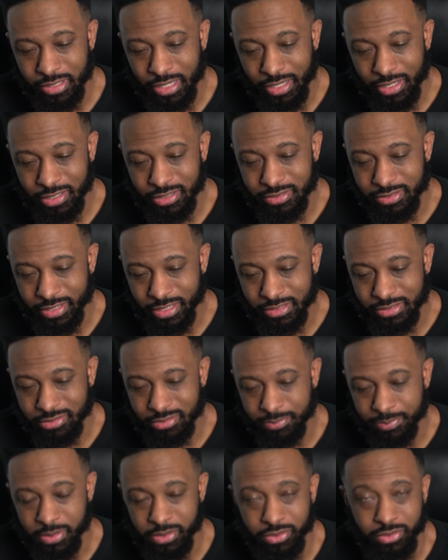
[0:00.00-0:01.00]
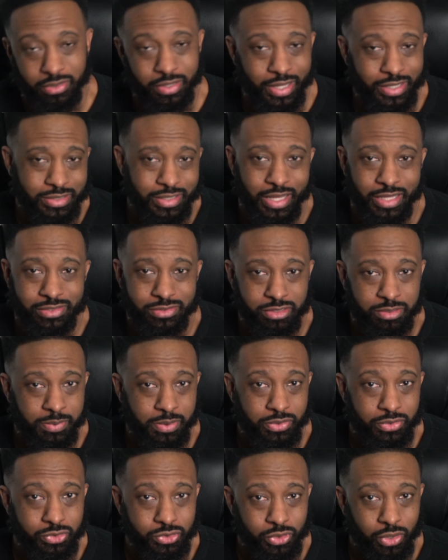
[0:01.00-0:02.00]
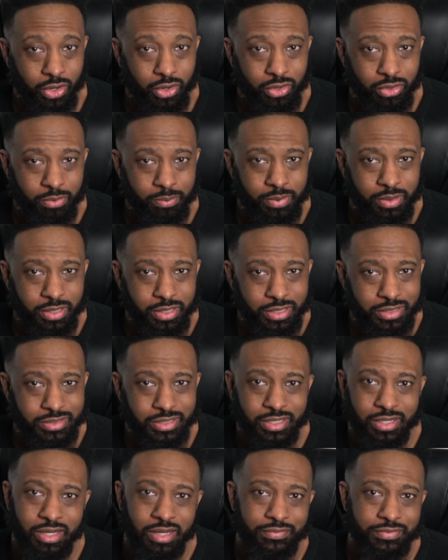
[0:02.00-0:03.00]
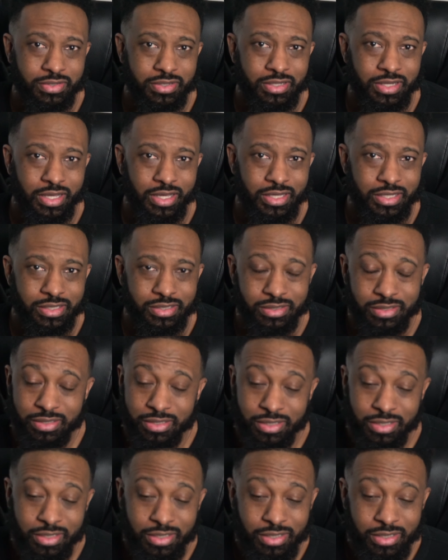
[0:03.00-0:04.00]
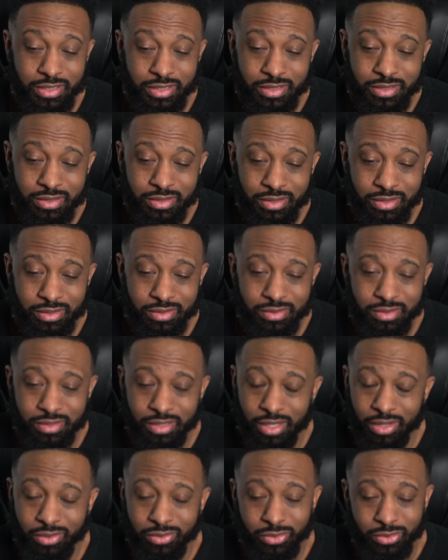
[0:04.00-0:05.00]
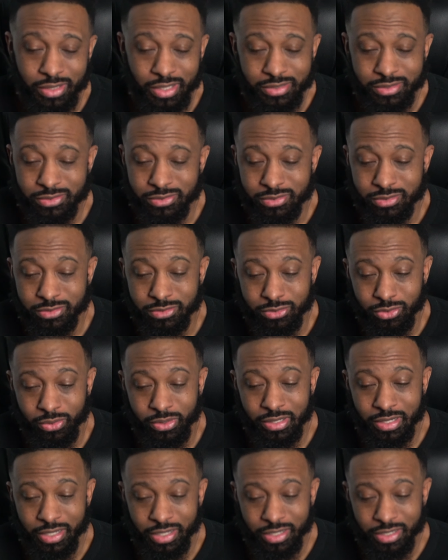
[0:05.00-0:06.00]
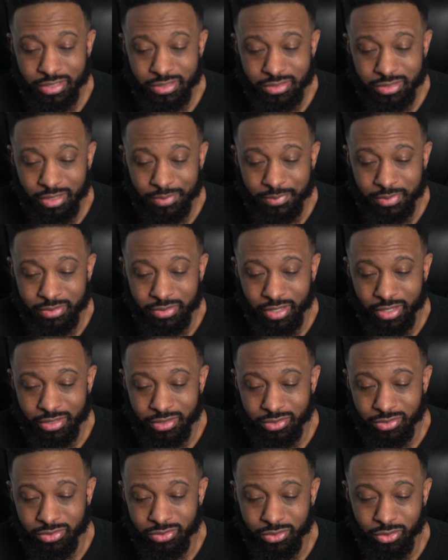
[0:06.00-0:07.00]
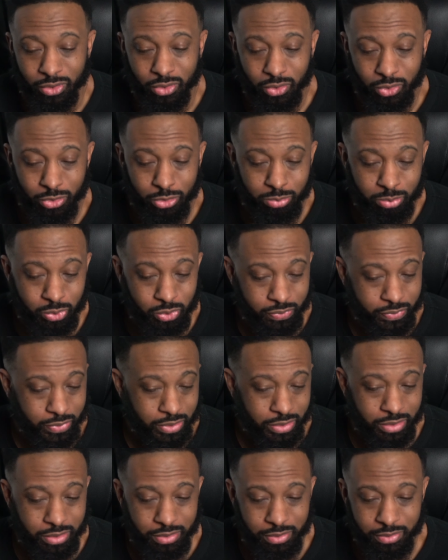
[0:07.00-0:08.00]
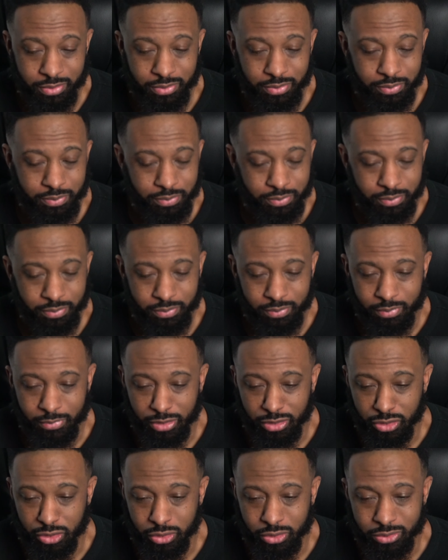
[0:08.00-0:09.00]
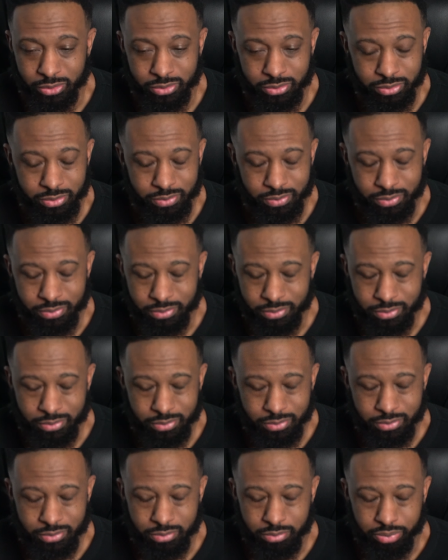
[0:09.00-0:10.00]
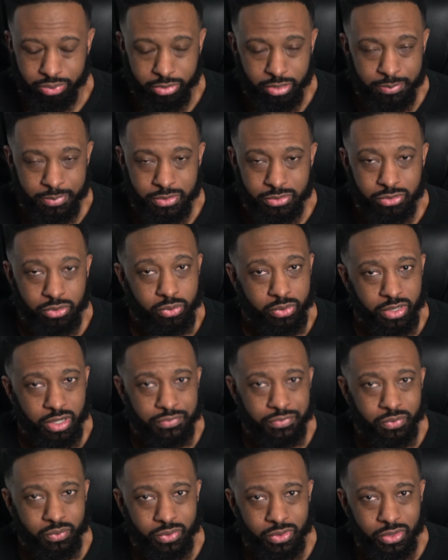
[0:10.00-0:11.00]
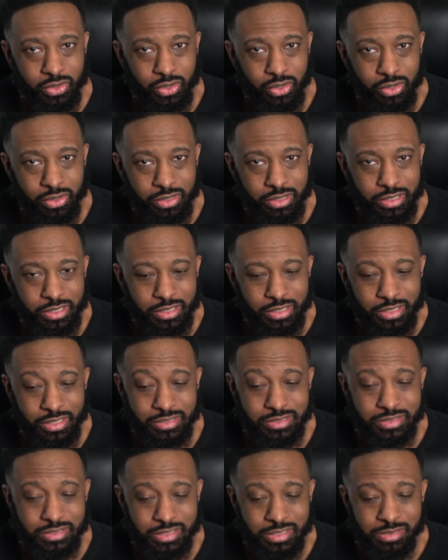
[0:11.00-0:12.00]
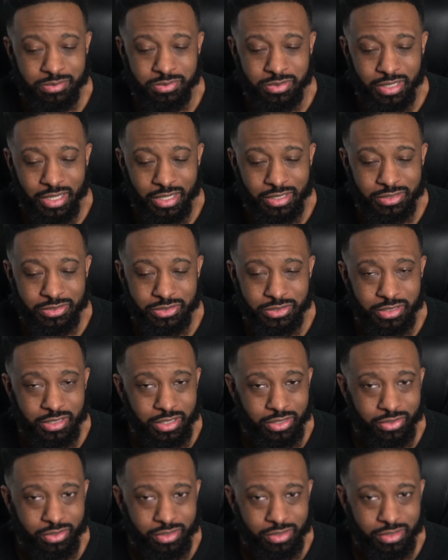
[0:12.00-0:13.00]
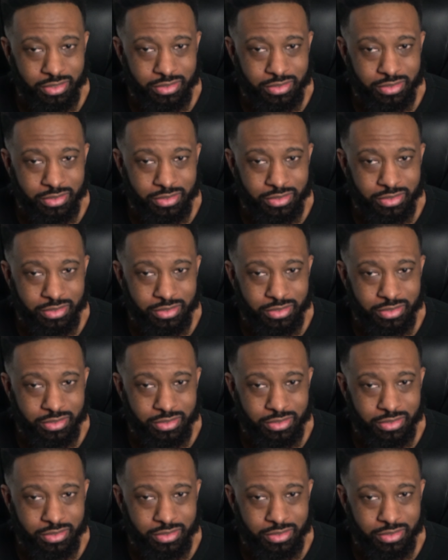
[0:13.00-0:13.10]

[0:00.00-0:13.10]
I guess that's to be that that's going to be the draw. But it's like other than that, I don't know. Like this, the storyline, I mean, like the the horror movie, you know, premise or whatever you want to call it. It, it seems kind of generic.